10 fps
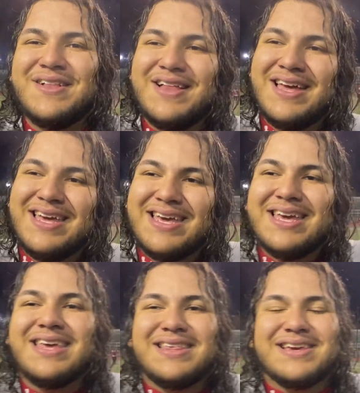Yeah, he
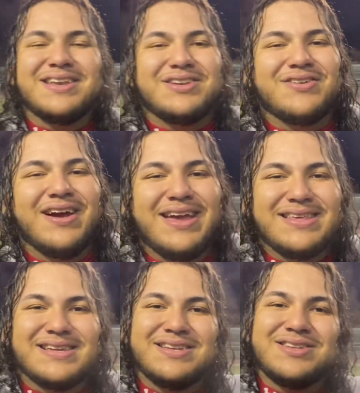ran he's for
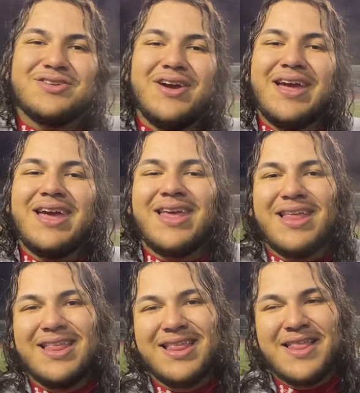186 yards, I think.
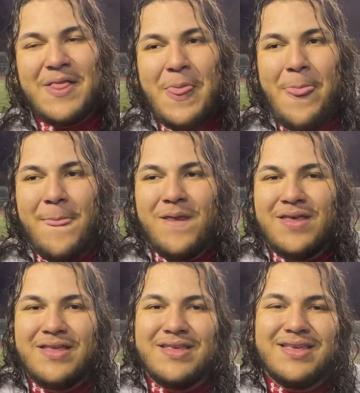Yeah,
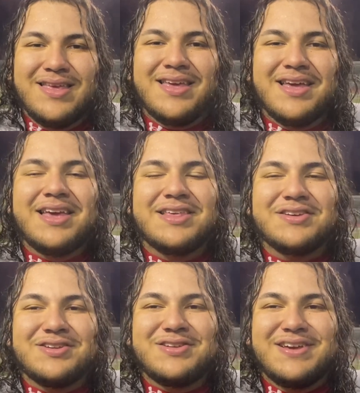182 yards today. He's
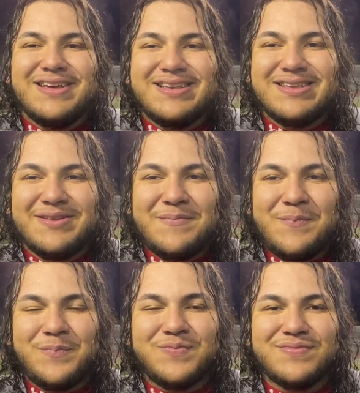gonna do good. Two
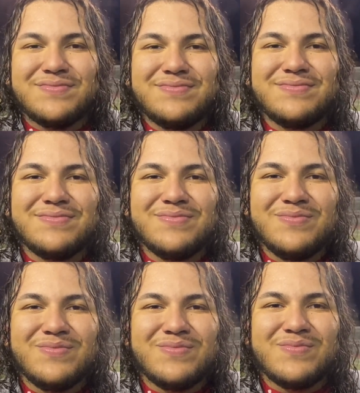TDs. What
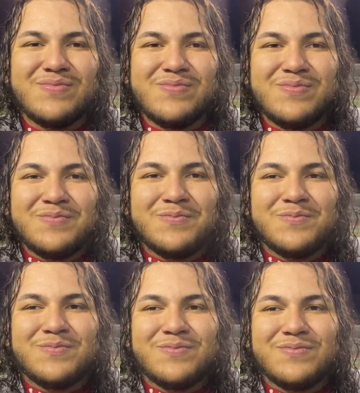uh, What do you think carried you
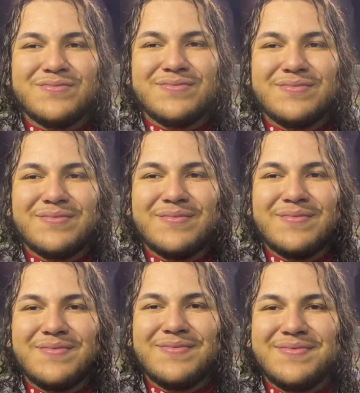guys through today?
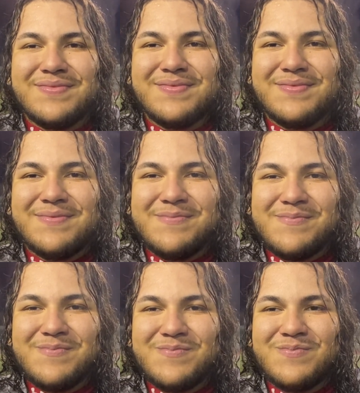Was it the
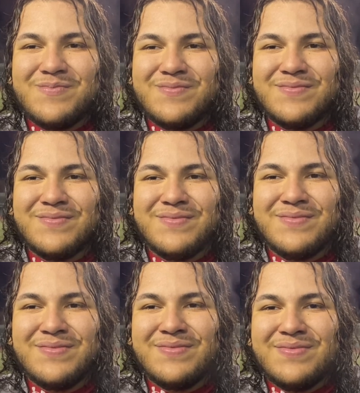defense or your ability to
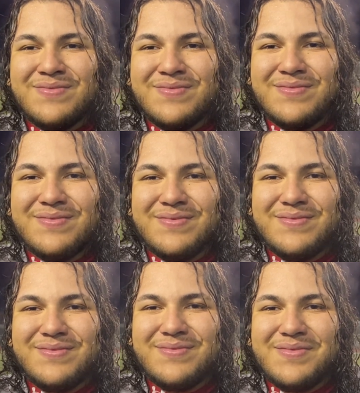to score three
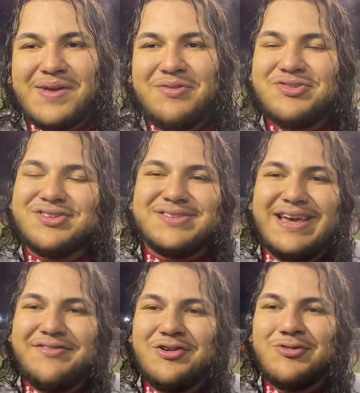TDs? It was just
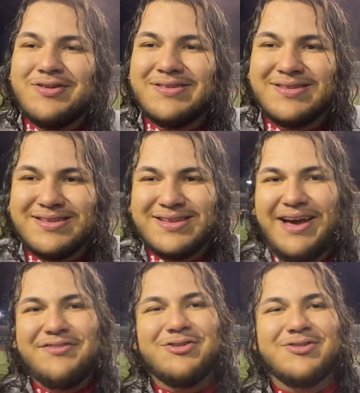everyone
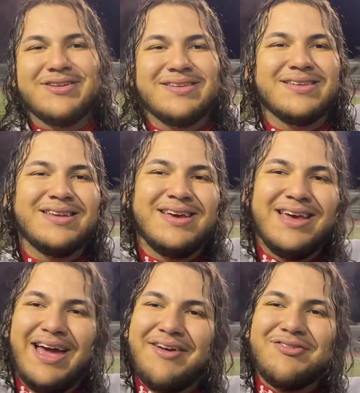everyone. Yeah.
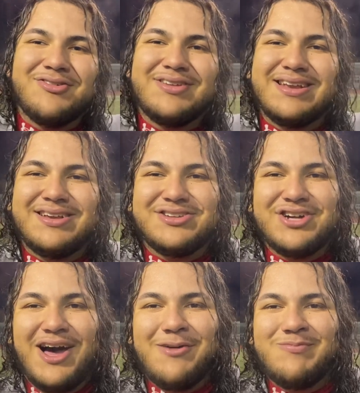Everyone did their
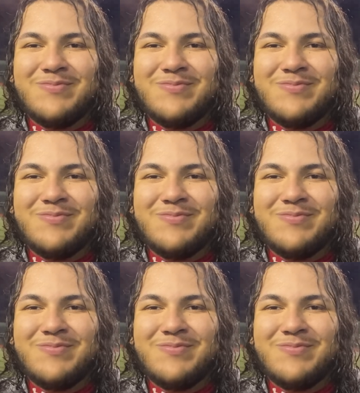job.